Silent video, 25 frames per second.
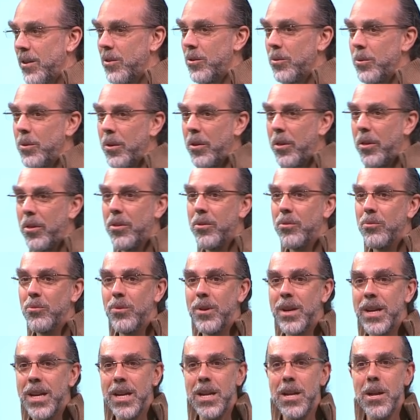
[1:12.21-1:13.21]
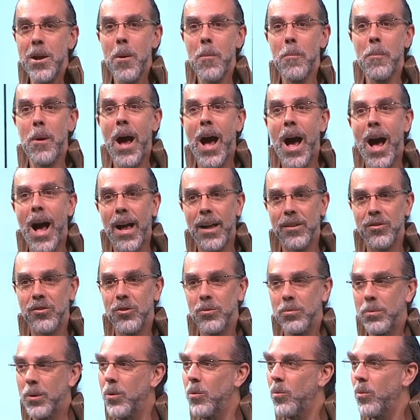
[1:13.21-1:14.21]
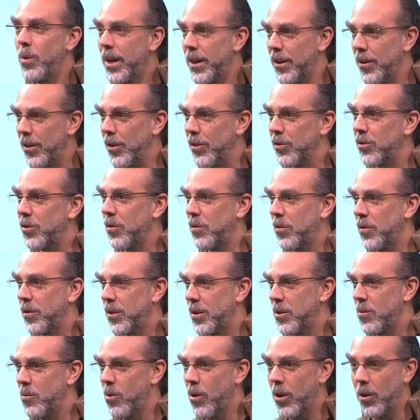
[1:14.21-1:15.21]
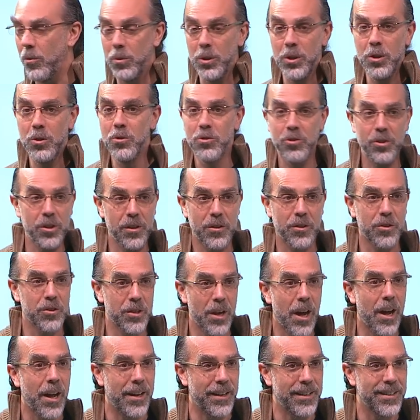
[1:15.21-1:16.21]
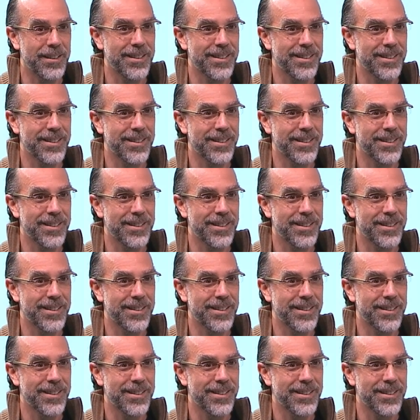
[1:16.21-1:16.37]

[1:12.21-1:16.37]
there were three possible winners for the award, when usually there are none.